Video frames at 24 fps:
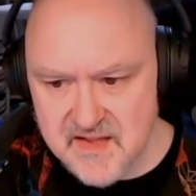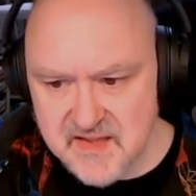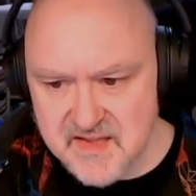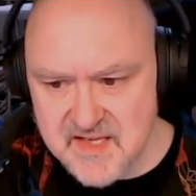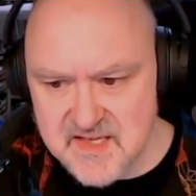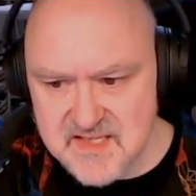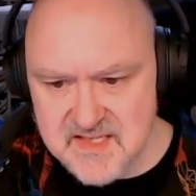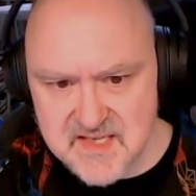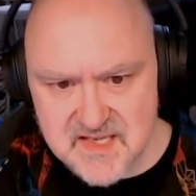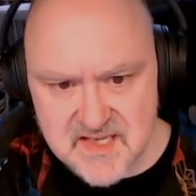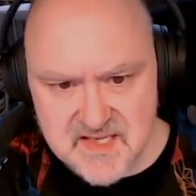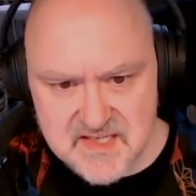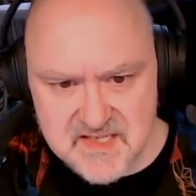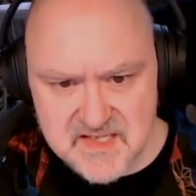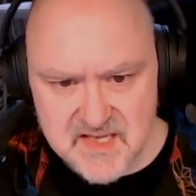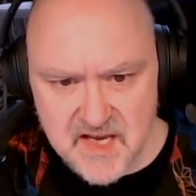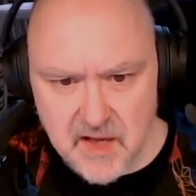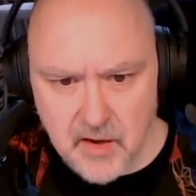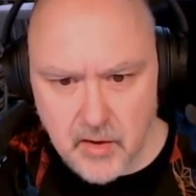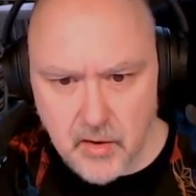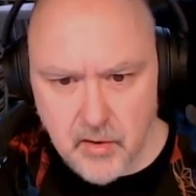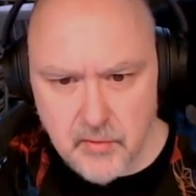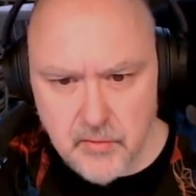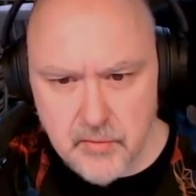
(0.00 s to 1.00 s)
This is
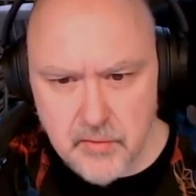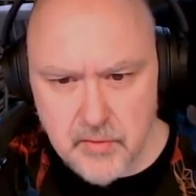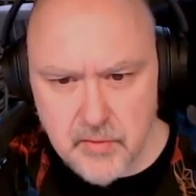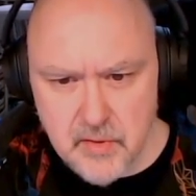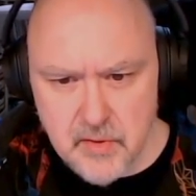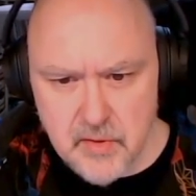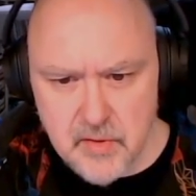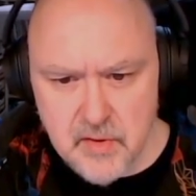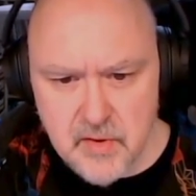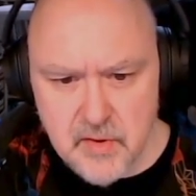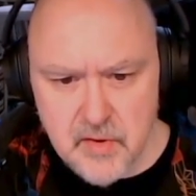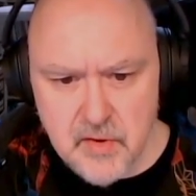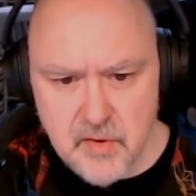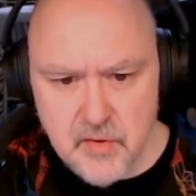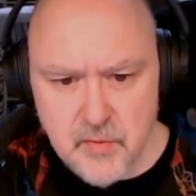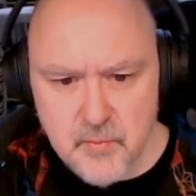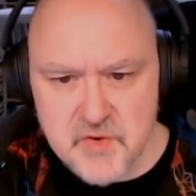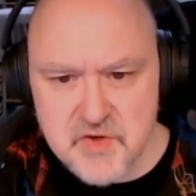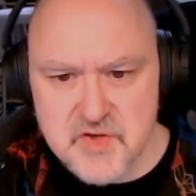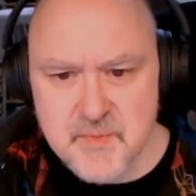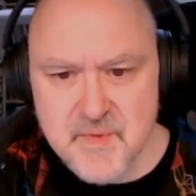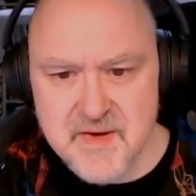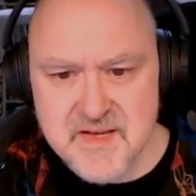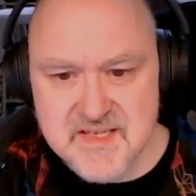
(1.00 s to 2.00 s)
yellow,
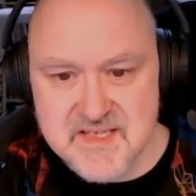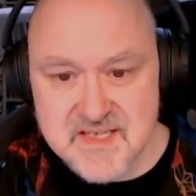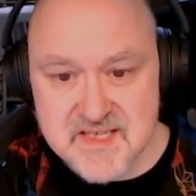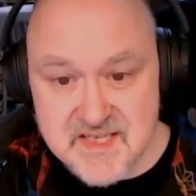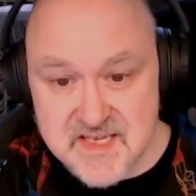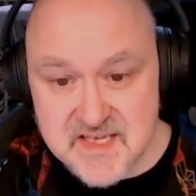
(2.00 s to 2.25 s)
which means